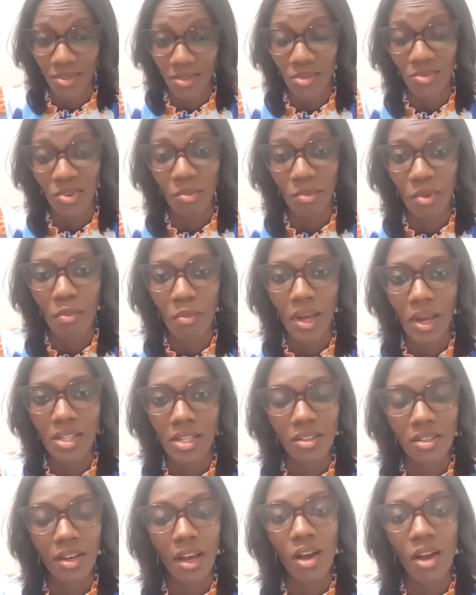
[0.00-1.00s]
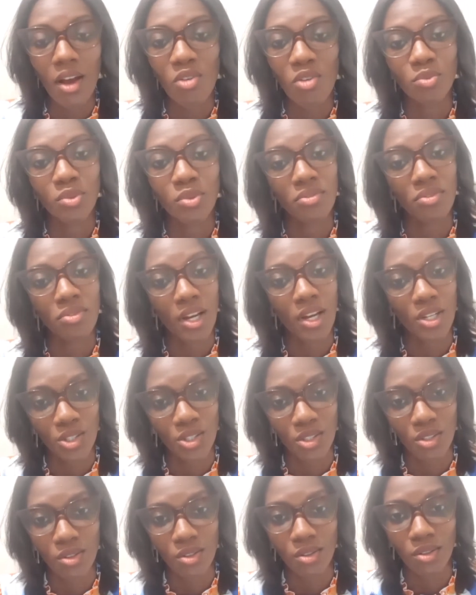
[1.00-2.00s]
from a mental health
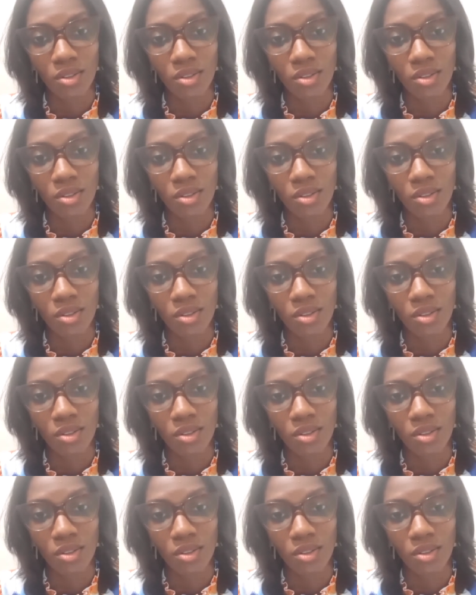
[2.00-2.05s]
professional?